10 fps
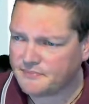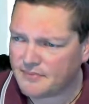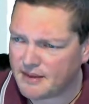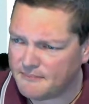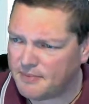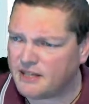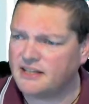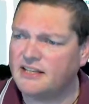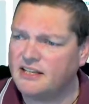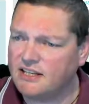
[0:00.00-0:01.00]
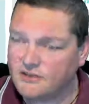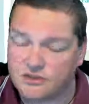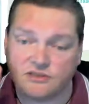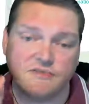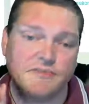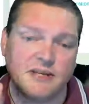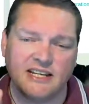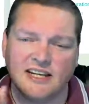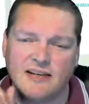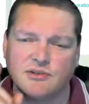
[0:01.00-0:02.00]
But in the interest of
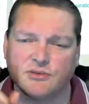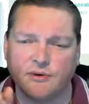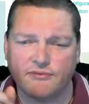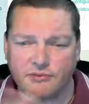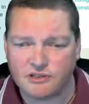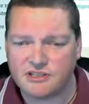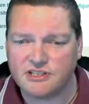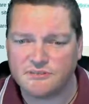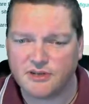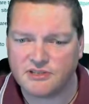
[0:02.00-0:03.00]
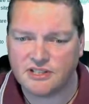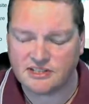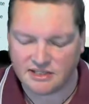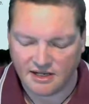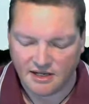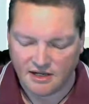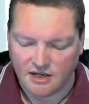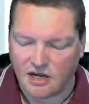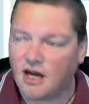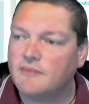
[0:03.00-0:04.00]
being able to reverse this process,
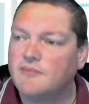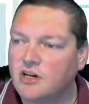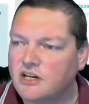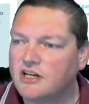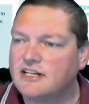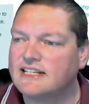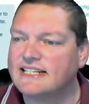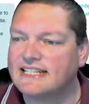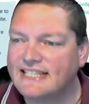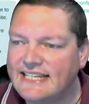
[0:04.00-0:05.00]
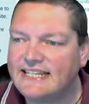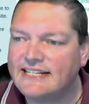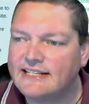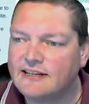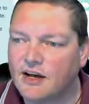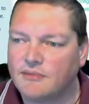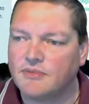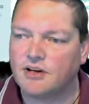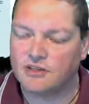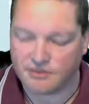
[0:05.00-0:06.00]
I'm not going to delete. I'm
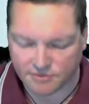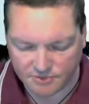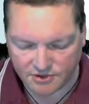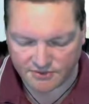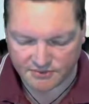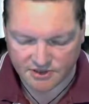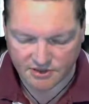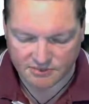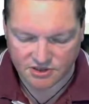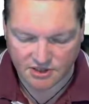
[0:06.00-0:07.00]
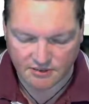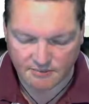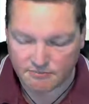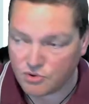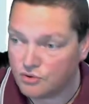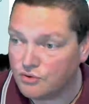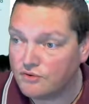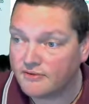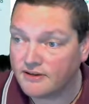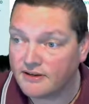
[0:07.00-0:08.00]
going to remove them. So I'm just going to
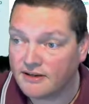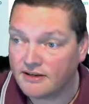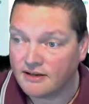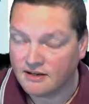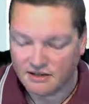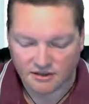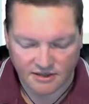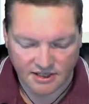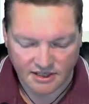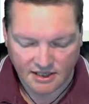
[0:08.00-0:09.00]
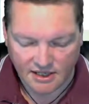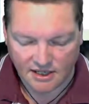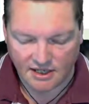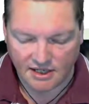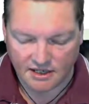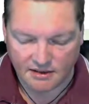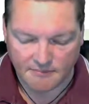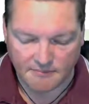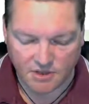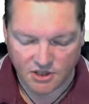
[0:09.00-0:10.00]
move, right? And
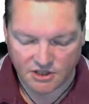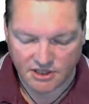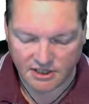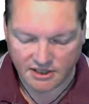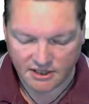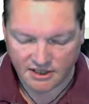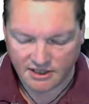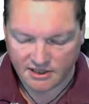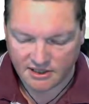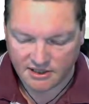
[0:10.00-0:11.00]
mod /